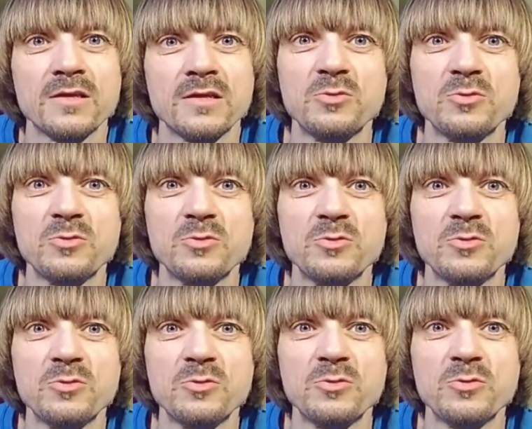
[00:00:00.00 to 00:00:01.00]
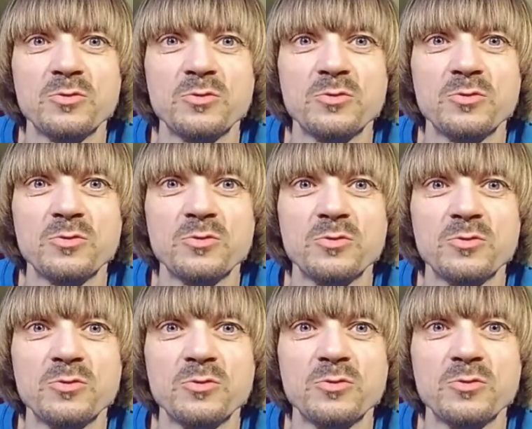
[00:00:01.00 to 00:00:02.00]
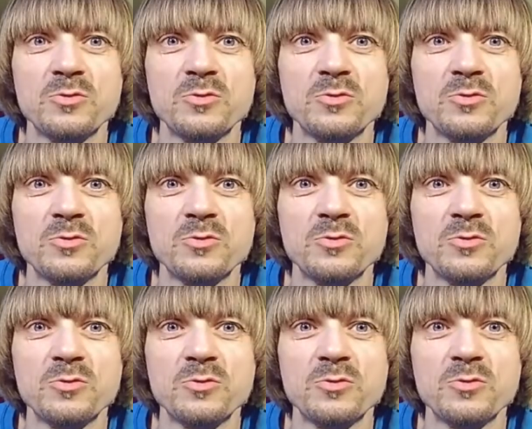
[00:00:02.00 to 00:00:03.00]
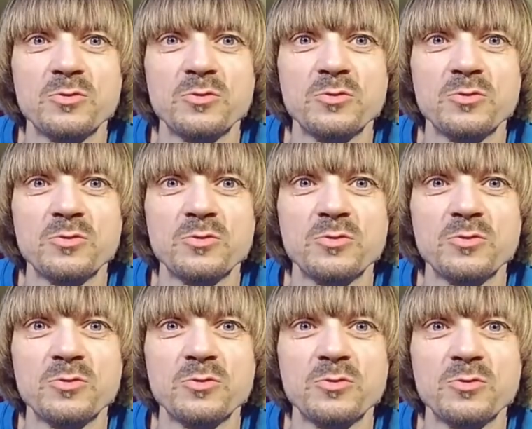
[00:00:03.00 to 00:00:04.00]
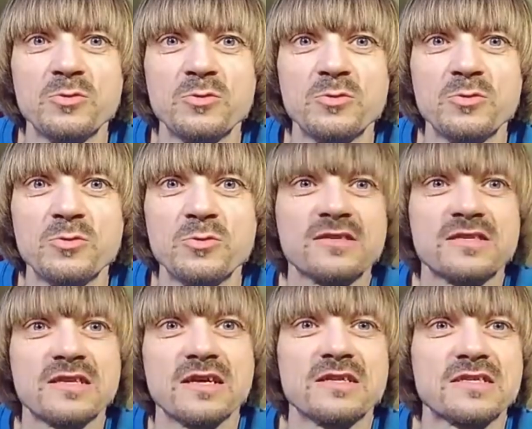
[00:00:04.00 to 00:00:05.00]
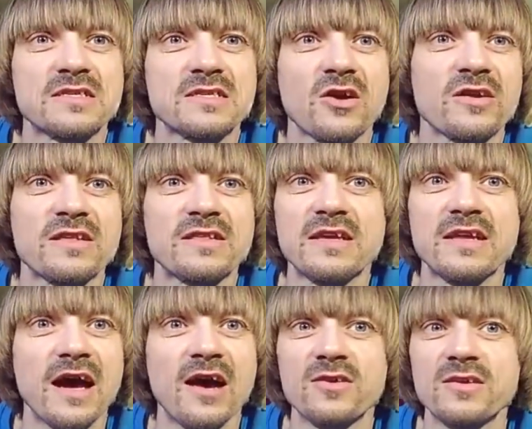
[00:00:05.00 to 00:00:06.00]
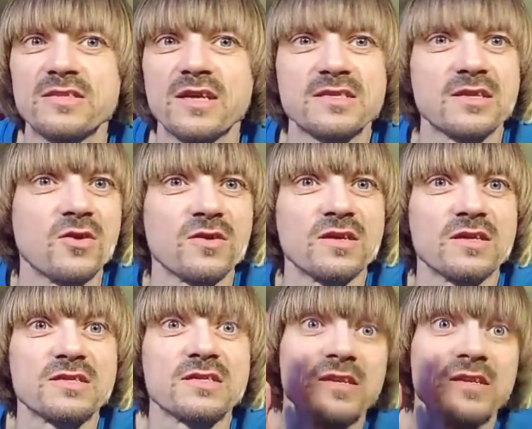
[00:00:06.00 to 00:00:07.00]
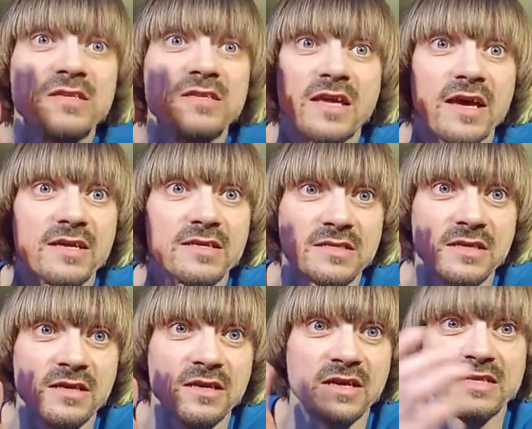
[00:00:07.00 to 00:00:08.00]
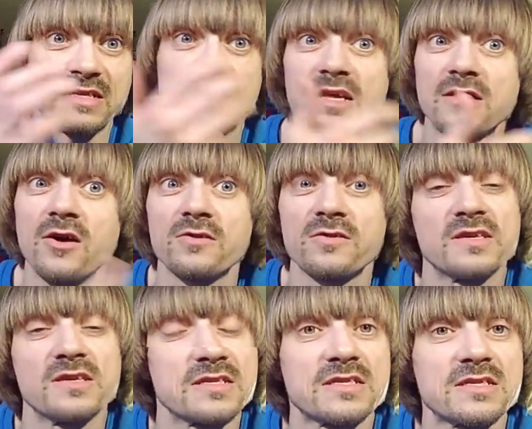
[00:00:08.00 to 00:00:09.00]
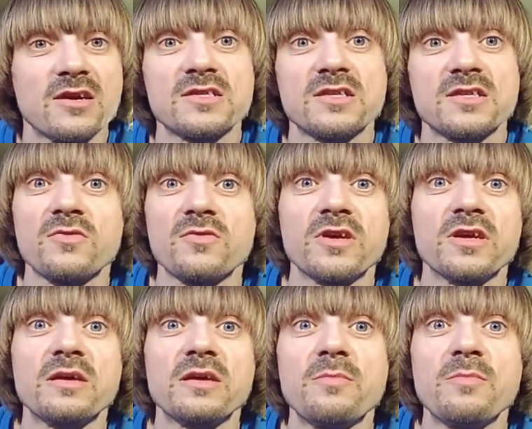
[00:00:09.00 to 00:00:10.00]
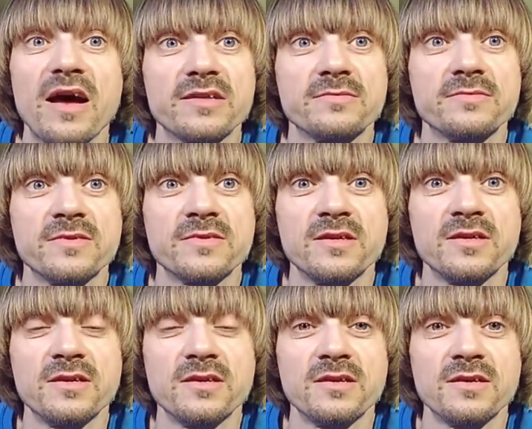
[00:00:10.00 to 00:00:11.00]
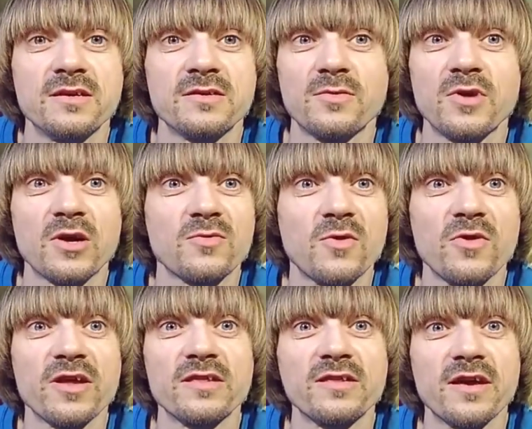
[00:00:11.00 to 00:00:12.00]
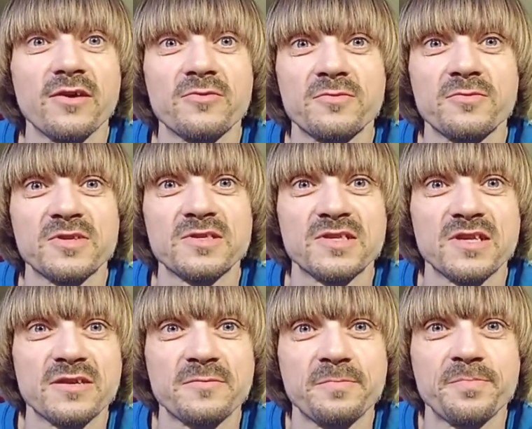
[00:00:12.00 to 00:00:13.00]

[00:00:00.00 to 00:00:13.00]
Do more stream? Well, we'll do that. Grow what out? My hair? My hair is starting to thin out. It doesn't look this good as it gets. If it gets any longer than this, it starts to look really bad. We're not growing anything out. This is it.